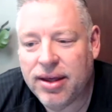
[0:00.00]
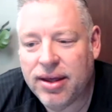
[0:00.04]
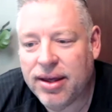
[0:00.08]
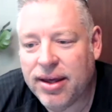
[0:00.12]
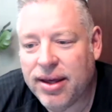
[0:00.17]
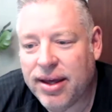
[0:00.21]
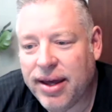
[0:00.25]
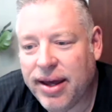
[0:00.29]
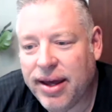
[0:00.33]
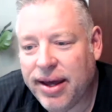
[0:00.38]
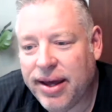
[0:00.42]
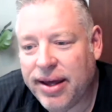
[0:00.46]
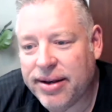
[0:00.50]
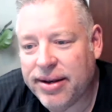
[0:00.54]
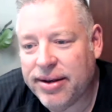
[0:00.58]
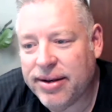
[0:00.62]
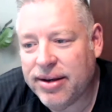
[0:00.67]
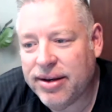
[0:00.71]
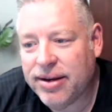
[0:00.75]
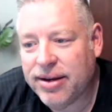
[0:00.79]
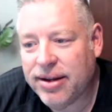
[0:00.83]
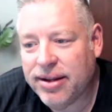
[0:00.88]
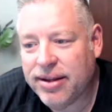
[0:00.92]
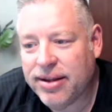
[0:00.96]
And
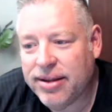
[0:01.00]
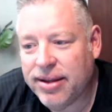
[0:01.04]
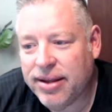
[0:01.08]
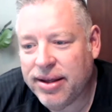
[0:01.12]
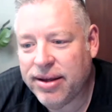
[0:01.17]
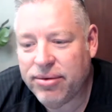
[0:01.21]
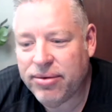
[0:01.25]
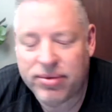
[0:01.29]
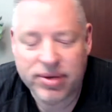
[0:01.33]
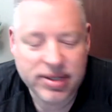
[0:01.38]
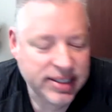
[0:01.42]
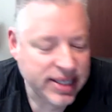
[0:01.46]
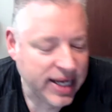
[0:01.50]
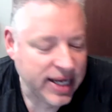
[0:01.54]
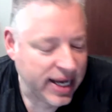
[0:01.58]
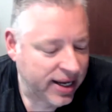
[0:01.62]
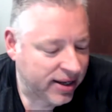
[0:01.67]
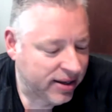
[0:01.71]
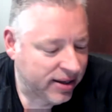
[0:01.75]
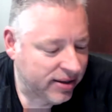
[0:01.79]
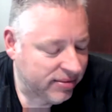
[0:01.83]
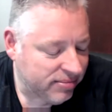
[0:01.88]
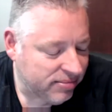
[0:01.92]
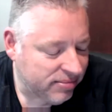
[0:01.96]
it would take
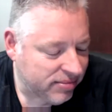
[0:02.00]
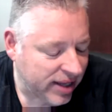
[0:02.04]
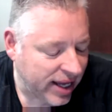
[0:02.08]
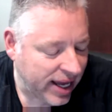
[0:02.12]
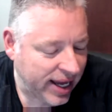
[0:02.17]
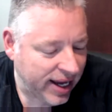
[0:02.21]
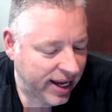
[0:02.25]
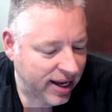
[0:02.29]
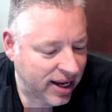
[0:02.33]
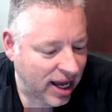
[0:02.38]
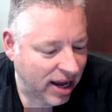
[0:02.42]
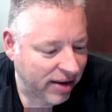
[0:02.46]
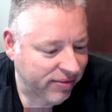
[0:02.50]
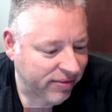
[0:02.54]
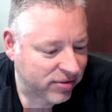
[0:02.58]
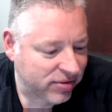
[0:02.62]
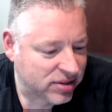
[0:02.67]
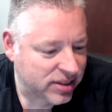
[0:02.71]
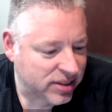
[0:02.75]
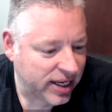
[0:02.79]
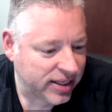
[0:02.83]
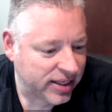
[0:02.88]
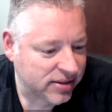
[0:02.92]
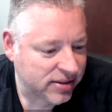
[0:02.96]
8
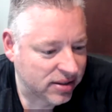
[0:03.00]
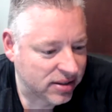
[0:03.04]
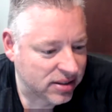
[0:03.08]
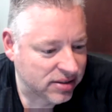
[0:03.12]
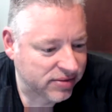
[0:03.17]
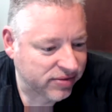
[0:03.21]
conversations for